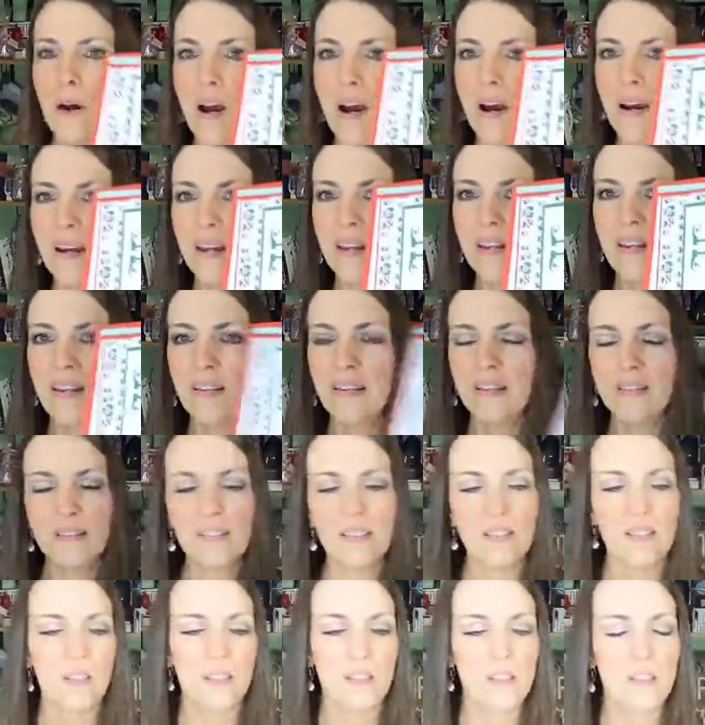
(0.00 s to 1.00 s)
my,
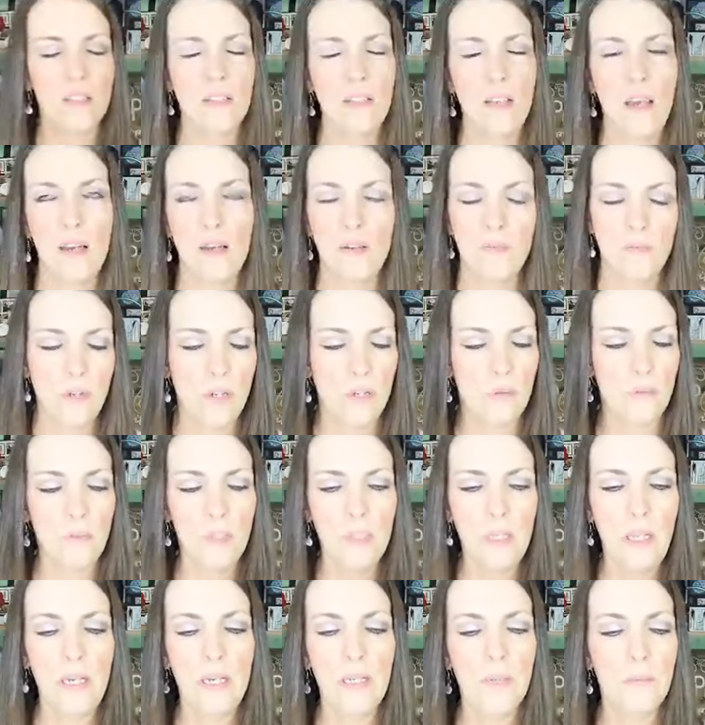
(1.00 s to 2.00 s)
this is kind of
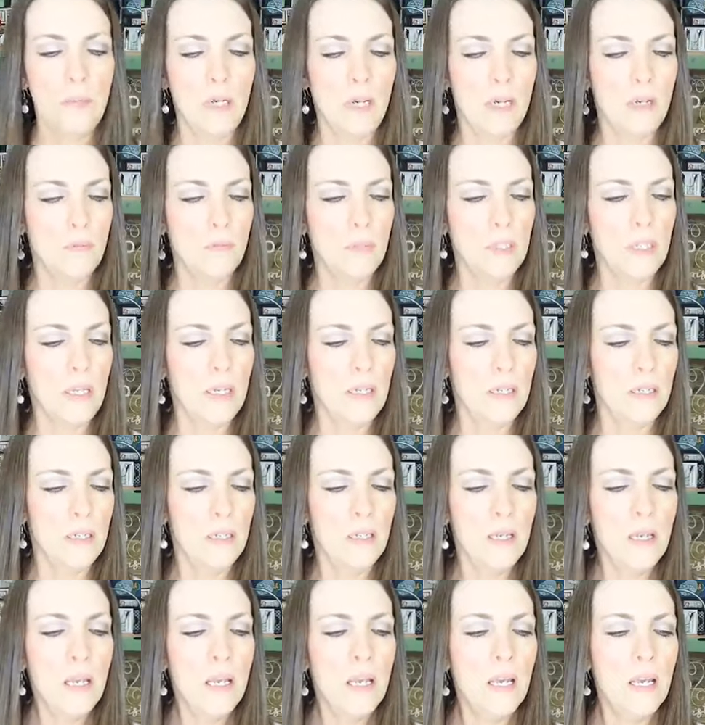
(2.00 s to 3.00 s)
related but
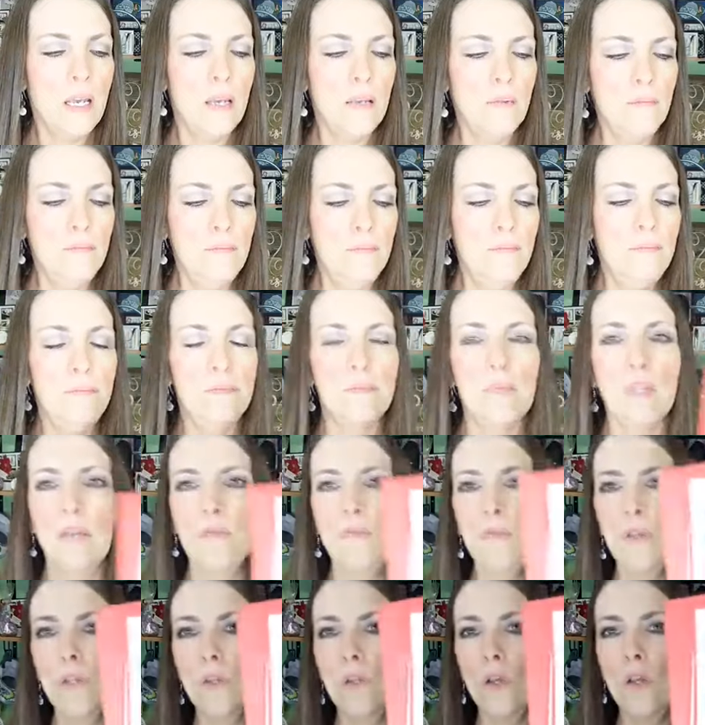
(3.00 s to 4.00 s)
unrelated.
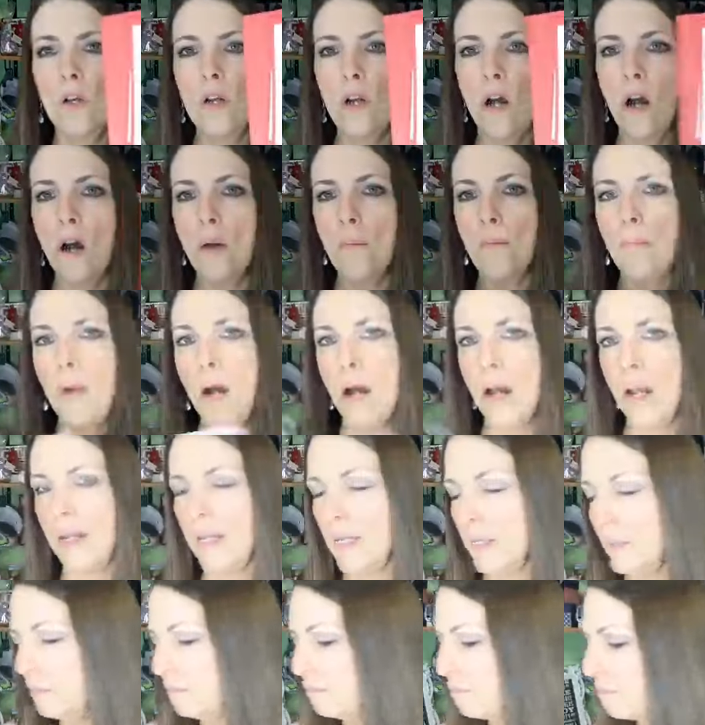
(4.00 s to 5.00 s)
If you look on
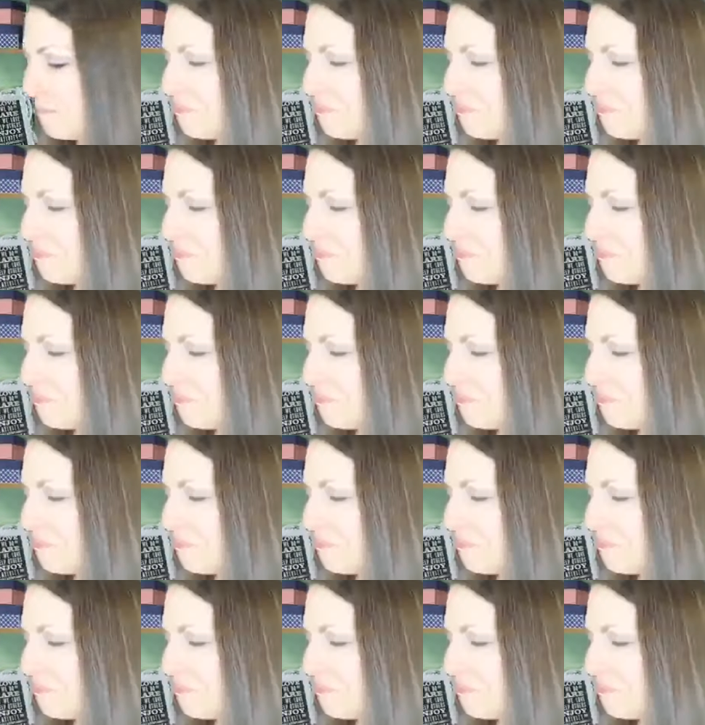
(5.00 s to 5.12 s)
my